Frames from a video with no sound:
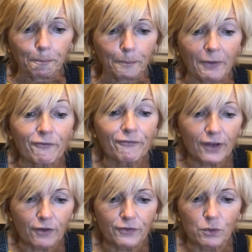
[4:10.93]
and fell
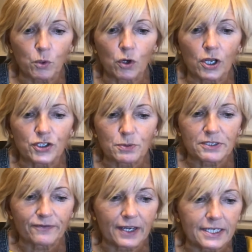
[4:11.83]
off the wall onto his
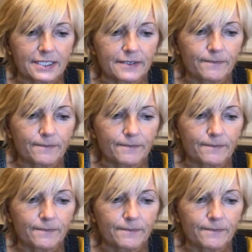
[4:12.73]
face.